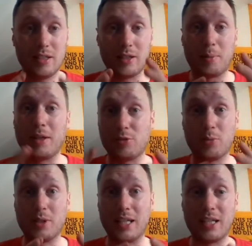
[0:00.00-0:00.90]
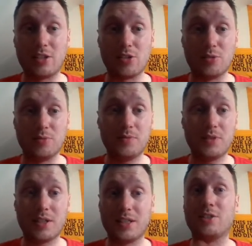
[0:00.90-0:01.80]
the players that we've been linked to,
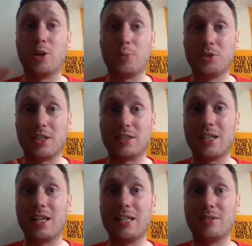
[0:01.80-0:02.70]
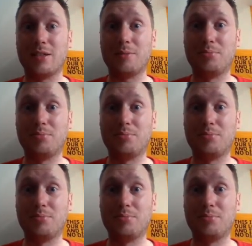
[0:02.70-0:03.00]
I think top six is